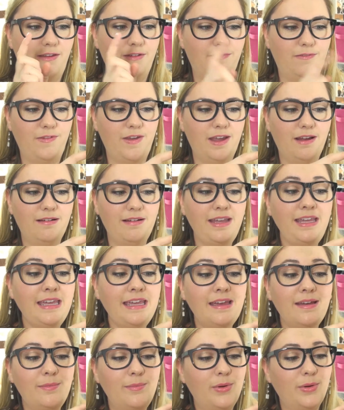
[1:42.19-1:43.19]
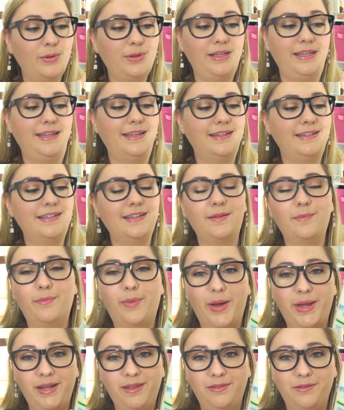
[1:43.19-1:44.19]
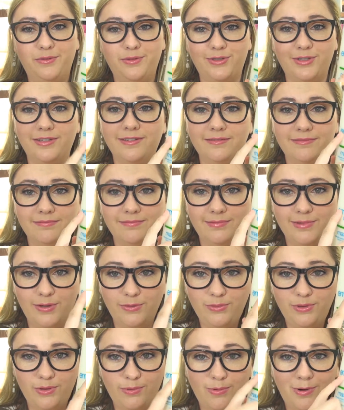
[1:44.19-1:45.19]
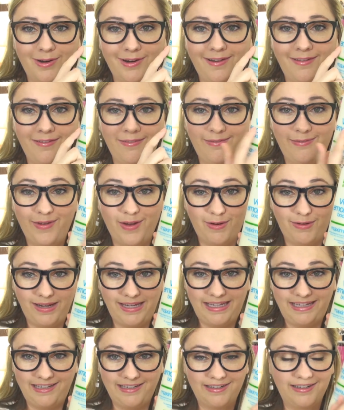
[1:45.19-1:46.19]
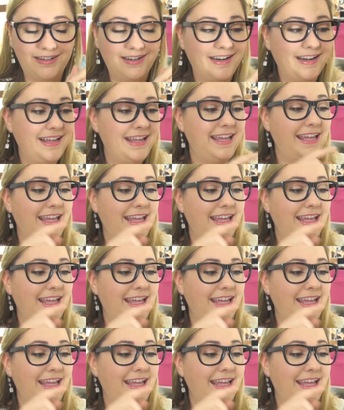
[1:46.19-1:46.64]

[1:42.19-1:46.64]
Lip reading: Very Emollient Body Lotion. Note the word very here.